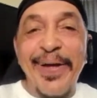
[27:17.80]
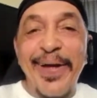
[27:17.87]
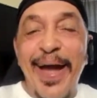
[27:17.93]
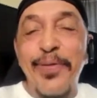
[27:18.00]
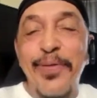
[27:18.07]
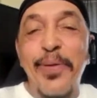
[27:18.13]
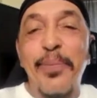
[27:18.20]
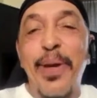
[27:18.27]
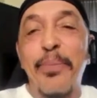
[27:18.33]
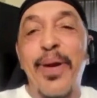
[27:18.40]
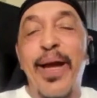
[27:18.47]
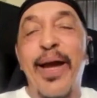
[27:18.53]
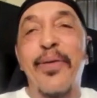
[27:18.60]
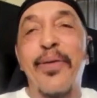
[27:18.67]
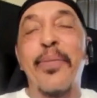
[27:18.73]
I
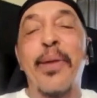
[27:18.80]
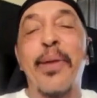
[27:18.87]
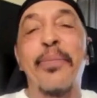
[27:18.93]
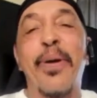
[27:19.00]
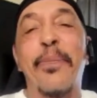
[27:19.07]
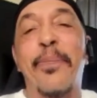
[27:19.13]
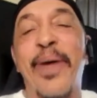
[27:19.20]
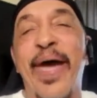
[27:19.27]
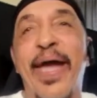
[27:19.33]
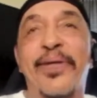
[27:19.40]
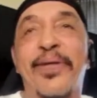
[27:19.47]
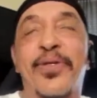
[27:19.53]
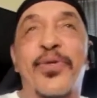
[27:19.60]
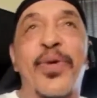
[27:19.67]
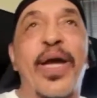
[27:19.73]
remember
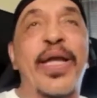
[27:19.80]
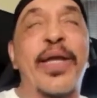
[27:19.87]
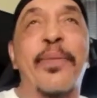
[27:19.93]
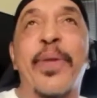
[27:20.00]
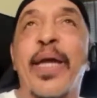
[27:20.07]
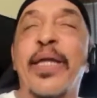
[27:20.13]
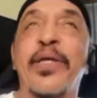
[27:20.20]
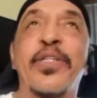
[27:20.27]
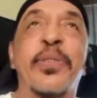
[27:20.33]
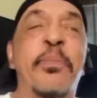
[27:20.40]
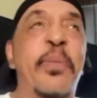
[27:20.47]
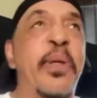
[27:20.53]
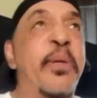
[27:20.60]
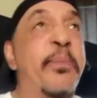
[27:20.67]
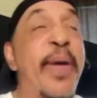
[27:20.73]
back training, man. It used to
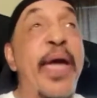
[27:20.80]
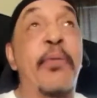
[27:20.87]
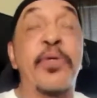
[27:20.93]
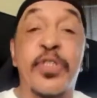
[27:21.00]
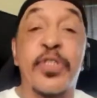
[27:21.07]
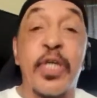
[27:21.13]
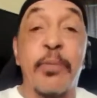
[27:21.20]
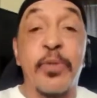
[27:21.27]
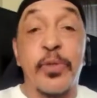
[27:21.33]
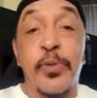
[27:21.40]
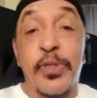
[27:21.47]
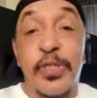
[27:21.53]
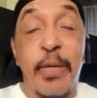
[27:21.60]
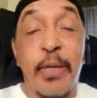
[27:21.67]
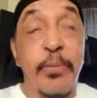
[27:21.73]
be back when summers were
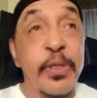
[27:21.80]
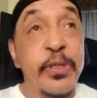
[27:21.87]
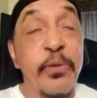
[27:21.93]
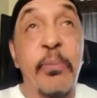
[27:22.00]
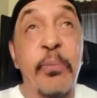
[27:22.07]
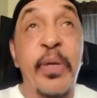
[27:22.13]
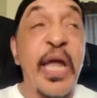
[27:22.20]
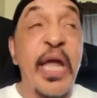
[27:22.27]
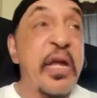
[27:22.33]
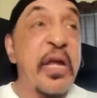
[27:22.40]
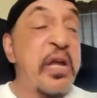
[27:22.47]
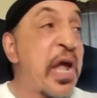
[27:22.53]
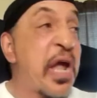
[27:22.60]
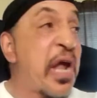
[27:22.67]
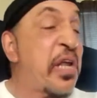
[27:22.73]
summers. It would be like
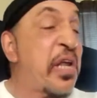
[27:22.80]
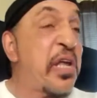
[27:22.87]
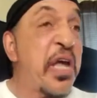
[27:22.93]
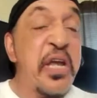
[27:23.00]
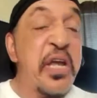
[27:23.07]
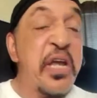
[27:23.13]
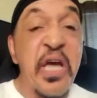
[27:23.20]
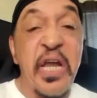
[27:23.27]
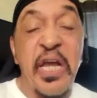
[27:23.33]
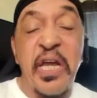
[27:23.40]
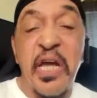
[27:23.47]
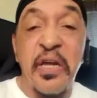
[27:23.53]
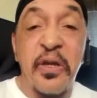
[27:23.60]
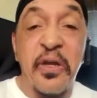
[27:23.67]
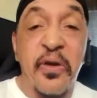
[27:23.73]
98,
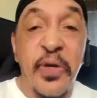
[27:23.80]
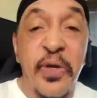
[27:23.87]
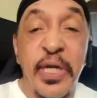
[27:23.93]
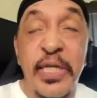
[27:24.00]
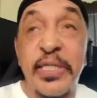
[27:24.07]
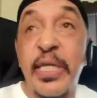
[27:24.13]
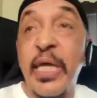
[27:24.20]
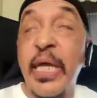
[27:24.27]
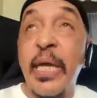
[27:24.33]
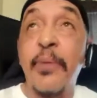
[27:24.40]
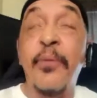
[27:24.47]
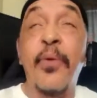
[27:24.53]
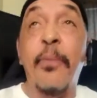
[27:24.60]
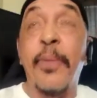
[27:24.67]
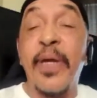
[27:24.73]
99 degrees. And
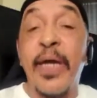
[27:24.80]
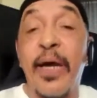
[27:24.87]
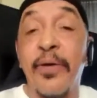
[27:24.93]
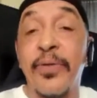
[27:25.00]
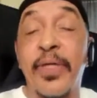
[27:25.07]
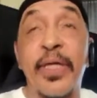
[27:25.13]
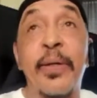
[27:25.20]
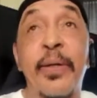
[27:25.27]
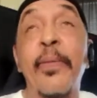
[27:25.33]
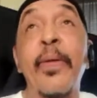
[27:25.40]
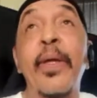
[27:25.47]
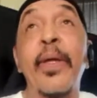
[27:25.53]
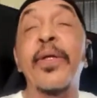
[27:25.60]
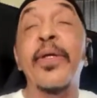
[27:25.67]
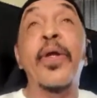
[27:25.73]
we'd be out there,
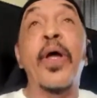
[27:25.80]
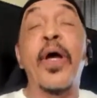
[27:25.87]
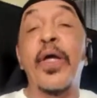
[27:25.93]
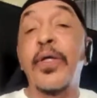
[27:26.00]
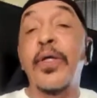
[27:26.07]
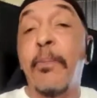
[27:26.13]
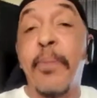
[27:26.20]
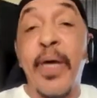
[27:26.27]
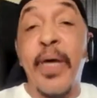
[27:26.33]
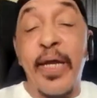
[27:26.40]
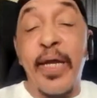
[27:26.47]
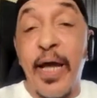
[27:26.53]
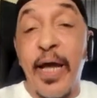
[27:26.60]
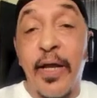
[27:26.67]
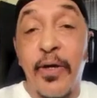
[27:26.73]
and you better
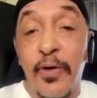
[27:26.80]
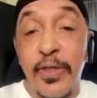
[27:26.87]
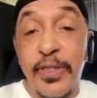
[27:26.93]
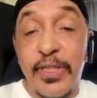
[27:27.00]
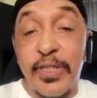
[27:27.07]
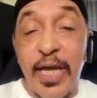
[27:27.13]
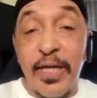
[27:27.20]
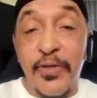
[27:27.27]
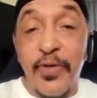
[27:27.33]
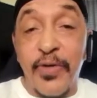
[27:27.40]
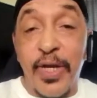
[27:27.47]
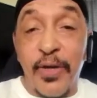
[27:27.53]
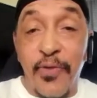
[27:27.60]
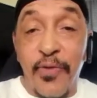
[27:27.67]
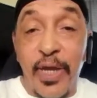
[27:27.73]
not go on the side and try
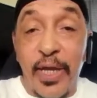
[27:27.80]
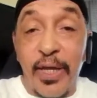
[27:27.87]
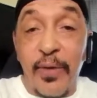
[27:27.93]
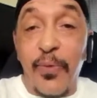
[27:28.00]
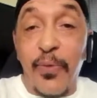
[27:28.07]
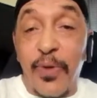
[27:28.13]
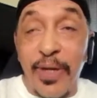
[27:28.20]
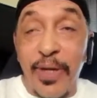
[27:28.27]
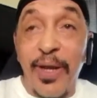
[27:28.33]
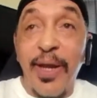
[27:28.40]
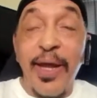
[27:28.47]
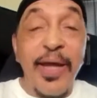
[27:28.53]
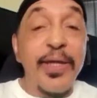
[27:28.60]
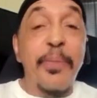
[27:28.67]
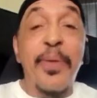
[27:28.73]
to drink any water.
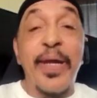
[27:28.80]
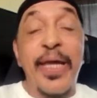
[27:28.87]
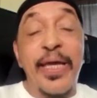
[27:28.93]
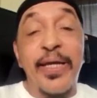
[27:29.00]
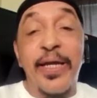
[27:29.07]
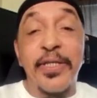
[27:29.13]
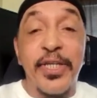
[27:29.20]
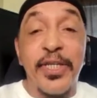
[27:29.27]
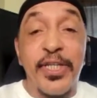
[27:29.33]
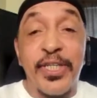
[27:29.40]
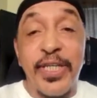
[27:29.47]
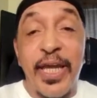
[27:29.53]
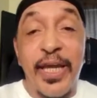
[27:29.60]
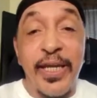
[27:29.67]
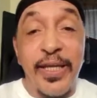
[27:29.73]
You better not get under the
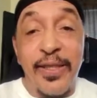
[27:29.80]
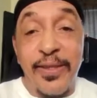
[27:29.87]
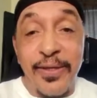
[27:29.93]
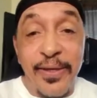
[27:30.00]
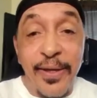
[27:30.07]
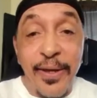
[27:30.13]
shade either.